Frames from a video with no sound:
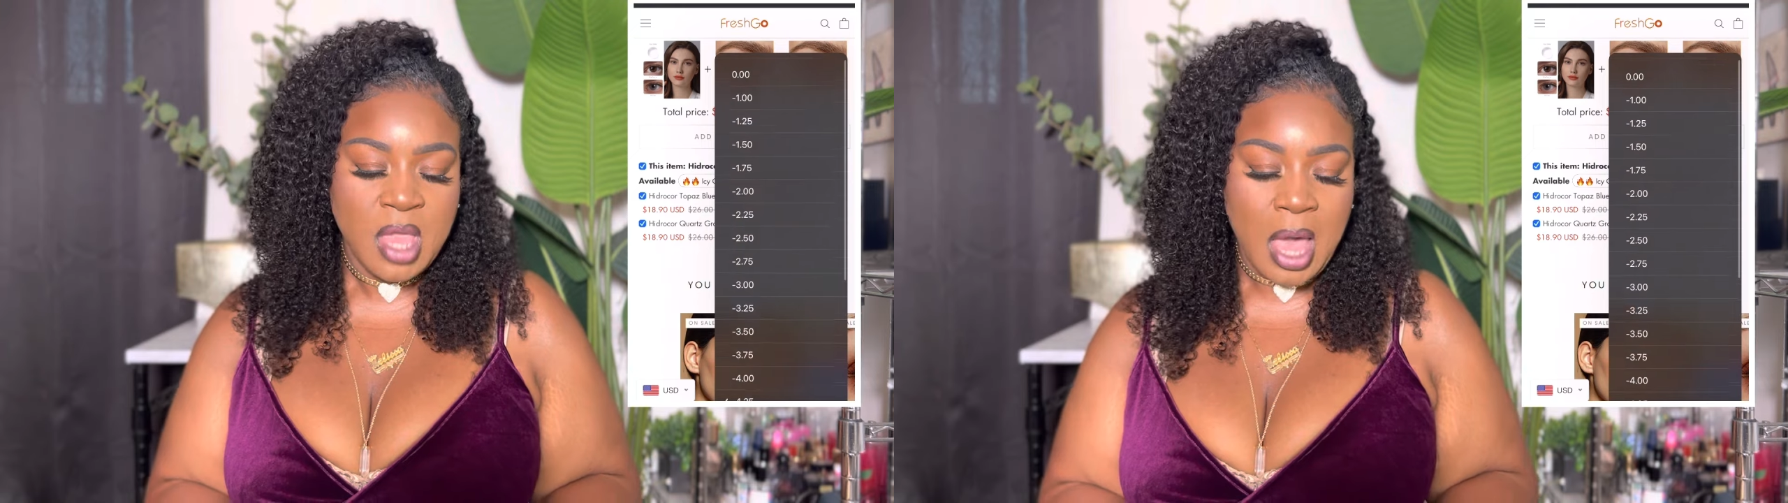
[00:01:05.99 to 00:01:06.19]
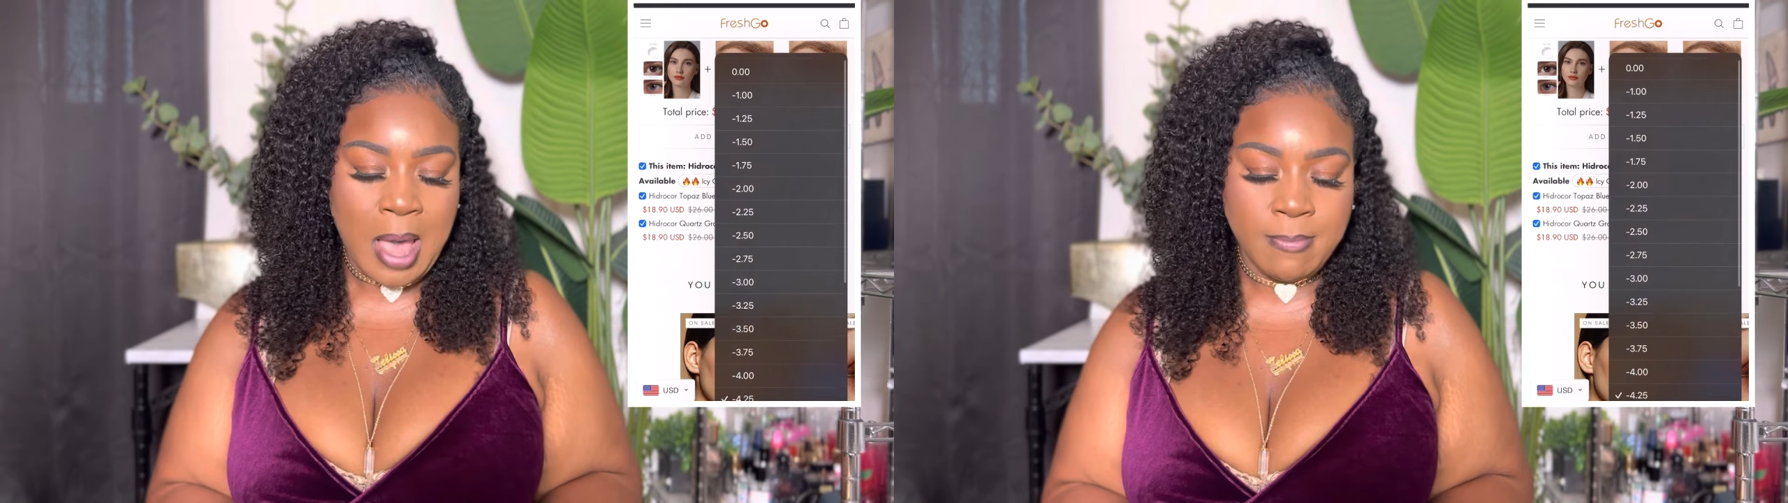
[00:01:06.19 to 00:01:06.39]

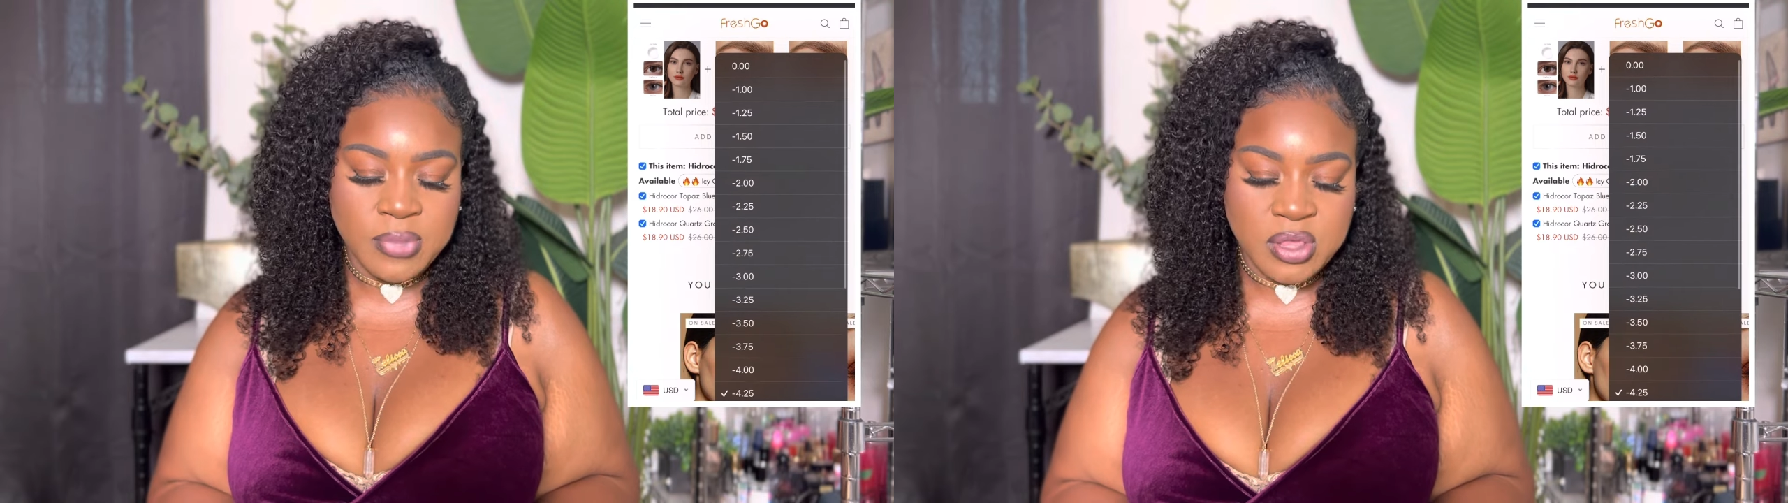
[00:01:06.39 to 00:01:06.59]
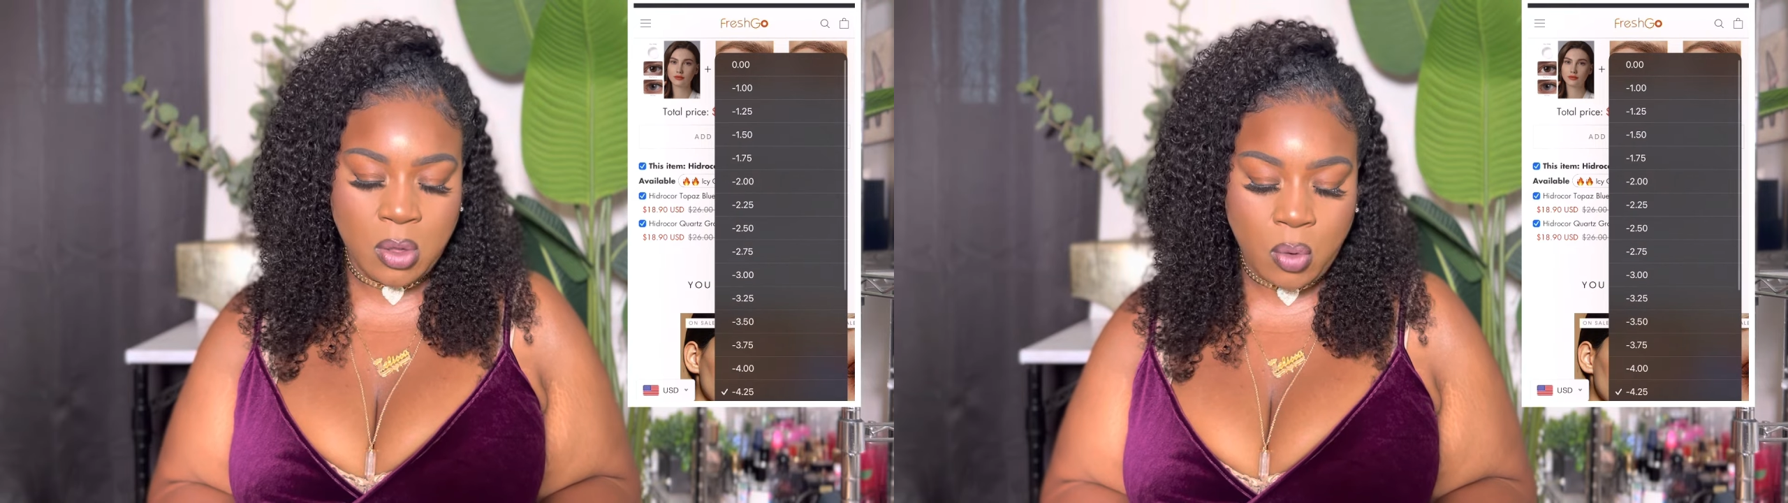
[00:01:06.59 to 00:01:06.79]
Um,
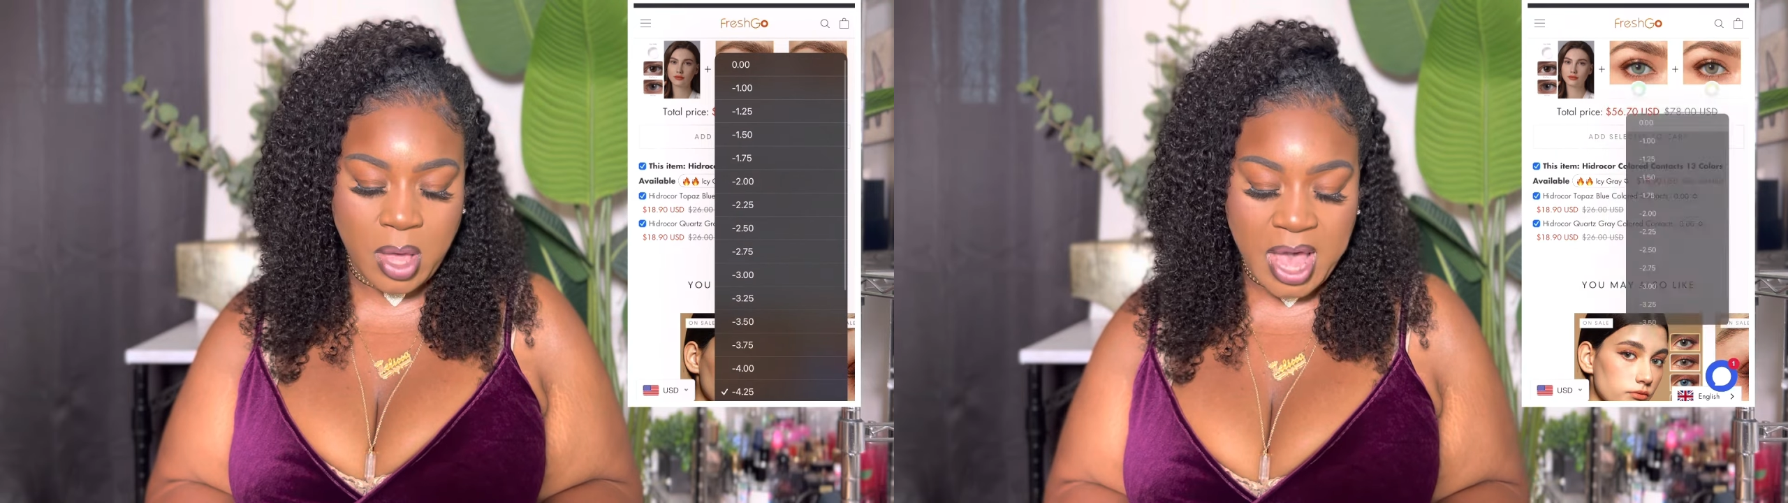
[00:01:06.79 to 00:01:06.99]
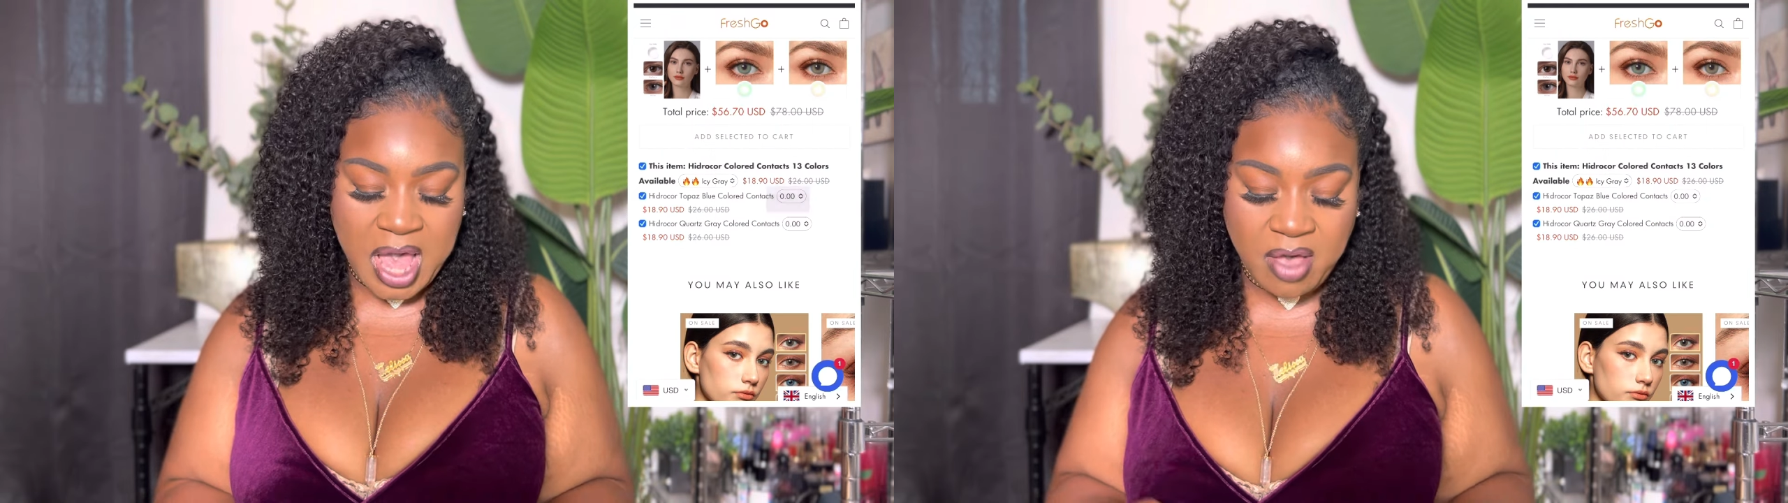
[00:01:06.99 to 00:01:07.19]
so
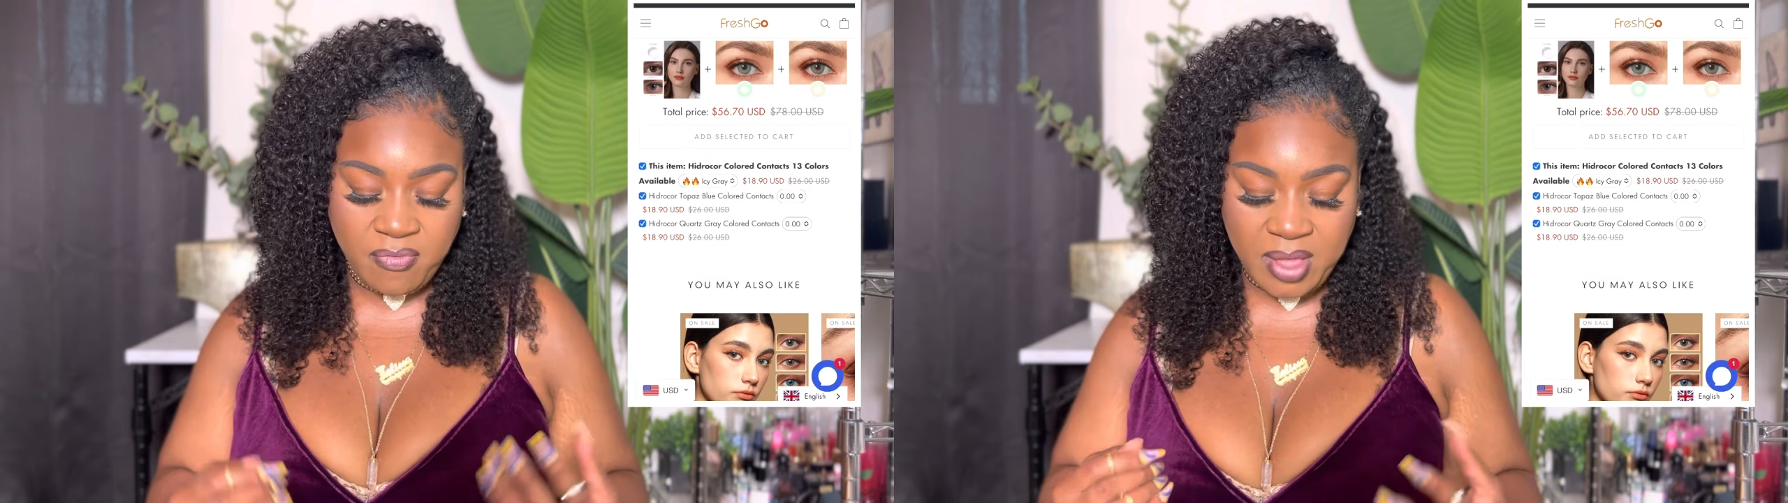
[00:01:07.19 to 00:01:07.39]
I have